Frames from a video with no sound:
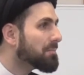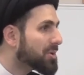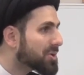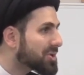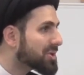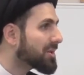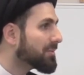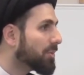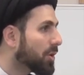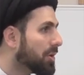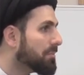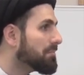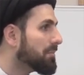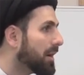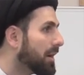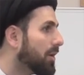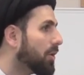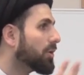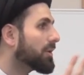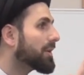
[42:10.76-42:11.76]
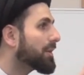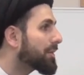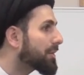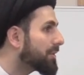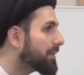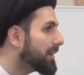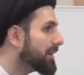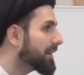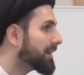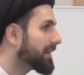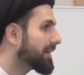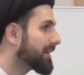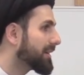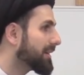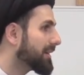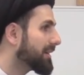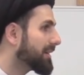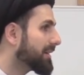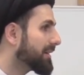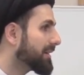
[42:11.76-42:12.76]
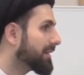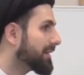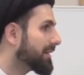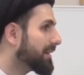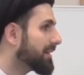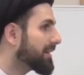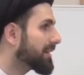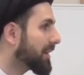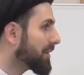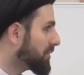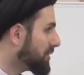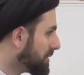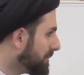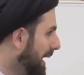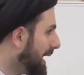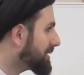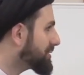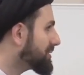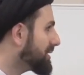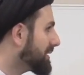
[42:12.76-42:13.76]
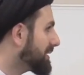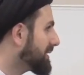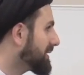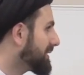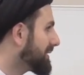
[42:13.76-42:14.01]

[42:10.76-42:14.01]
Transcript: Muslim ummah, only three. Can you imagine?